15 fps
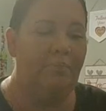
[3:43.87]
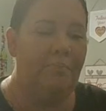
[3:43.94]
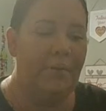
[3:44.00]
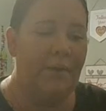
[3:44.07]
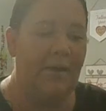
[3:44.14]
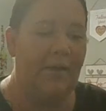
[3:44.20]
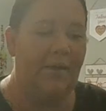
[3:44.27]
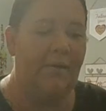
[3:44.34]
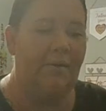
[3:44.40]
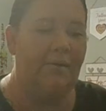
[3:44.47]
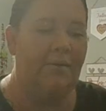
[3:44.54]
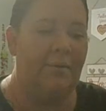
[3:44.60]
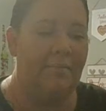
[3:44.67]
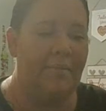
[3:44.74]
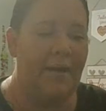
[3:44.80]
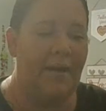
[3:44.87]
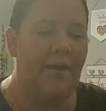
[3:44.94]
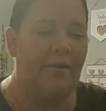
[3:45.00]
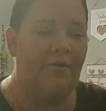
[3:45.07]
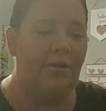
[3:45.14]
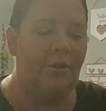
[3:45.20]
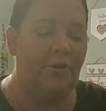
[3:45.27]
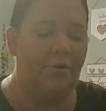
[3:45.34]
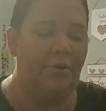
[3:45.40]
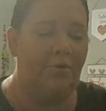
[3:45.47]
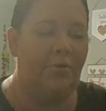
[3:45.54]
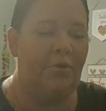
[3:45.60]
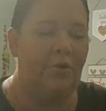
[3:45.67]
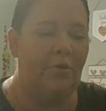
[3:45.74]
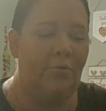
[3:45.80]
be the man
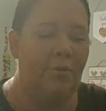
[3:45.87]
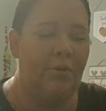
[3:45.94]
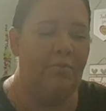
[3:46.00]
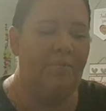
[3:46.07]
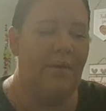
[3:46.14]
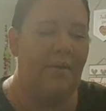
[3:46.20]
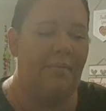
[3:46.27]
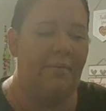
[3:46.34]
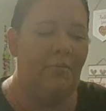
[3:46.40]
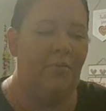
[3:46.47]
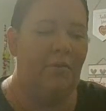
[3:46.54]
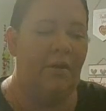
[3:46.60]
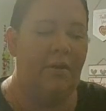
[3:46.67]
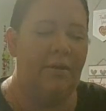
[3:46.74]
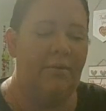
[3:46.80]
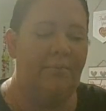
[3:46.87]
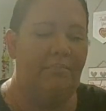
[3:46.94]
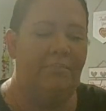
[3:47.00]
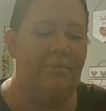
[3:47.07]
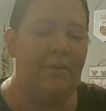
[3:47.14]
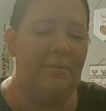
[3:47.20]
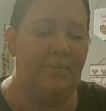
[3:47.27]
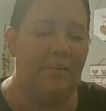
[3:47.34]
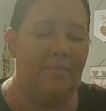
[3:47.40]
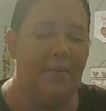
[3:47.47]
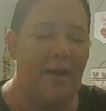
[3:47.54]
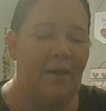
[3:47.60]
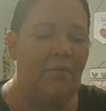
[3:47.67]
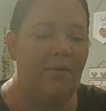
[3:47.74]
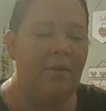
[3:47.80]
you would maybe want to be
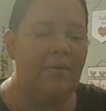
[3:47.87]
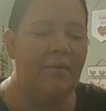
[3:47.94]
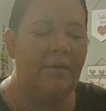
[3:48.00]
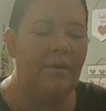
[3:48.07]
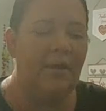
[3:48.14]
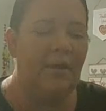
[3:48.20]
back with.